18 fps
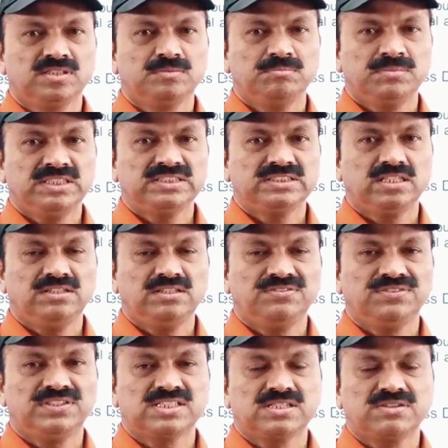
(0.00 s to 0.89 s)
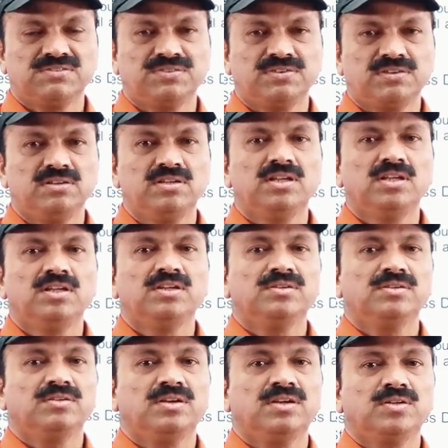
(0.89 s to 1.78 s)
Basically, first of all,
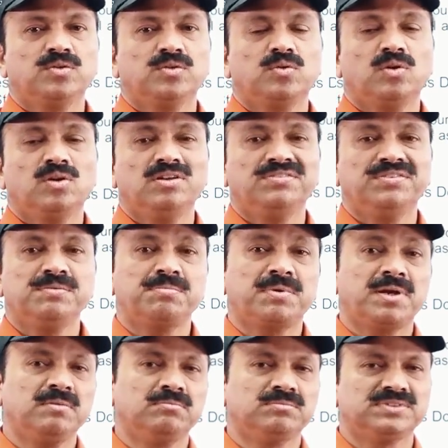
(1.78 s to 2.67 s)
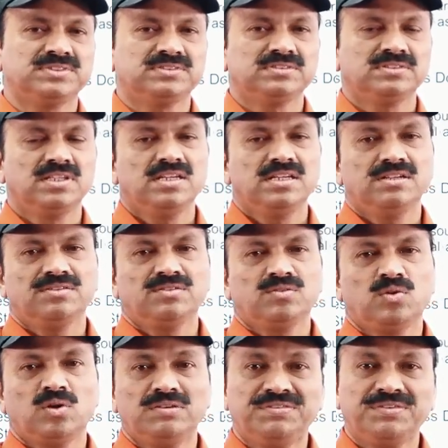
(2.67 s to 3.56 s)
you have to qualify prelims.
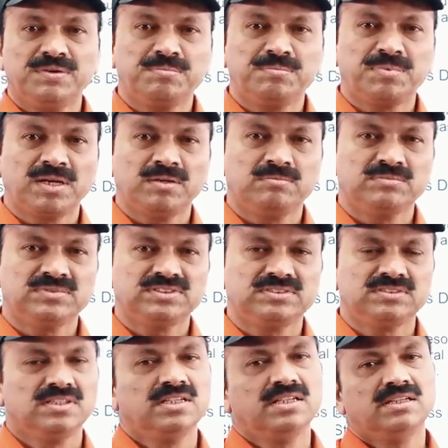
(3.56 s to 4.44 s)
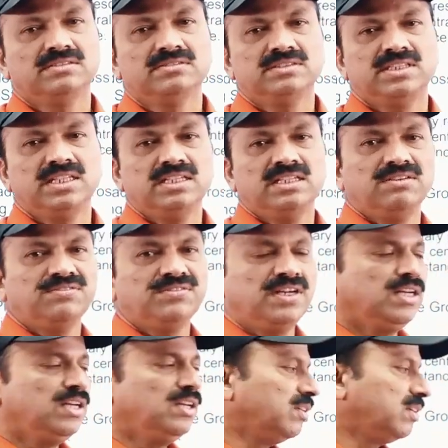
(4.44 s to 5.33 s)
Qualify prelims, then
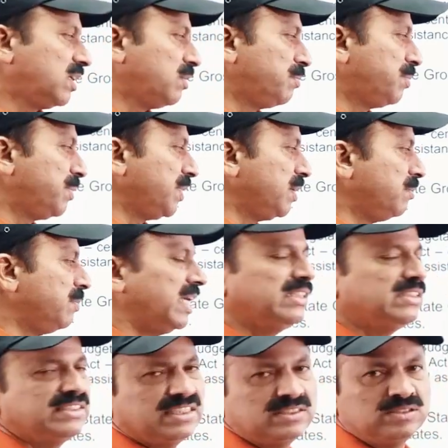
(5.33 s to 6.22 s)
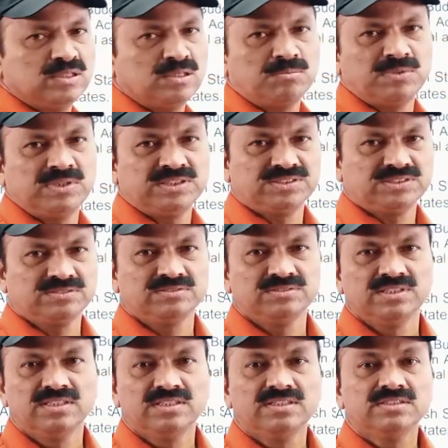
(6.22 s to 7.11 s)
definitely you can appear mains examination.
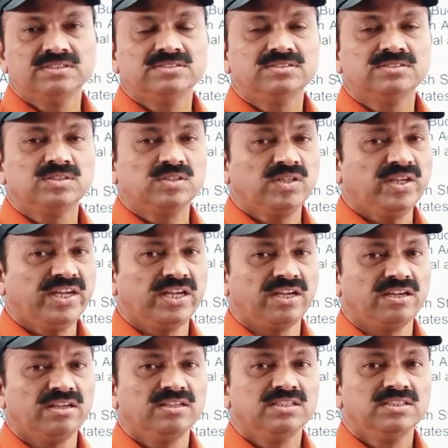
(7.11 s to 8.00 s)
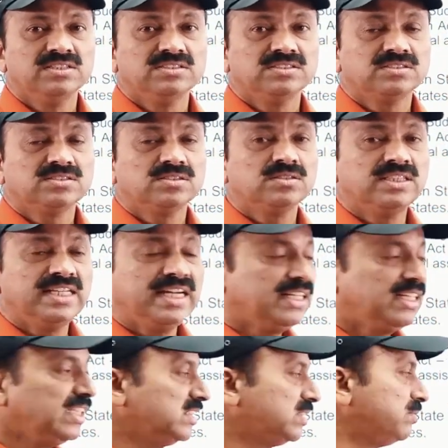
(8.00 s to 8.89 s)
Okay. So
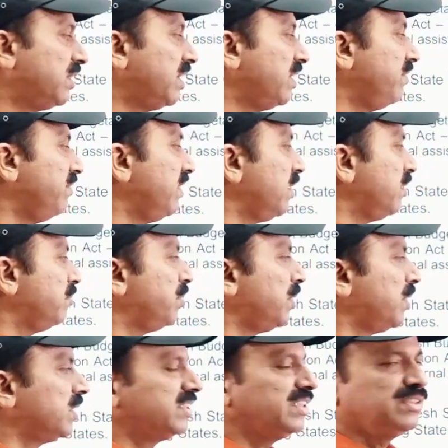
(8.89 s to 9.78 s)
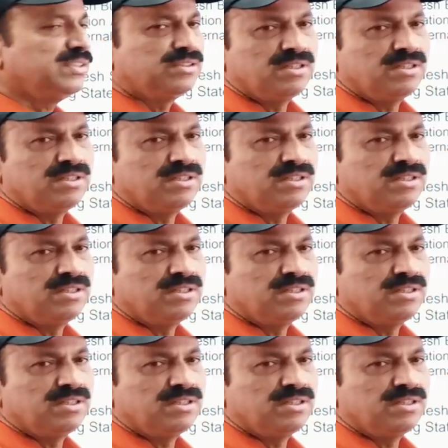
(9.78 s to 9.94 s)
that is very, very important.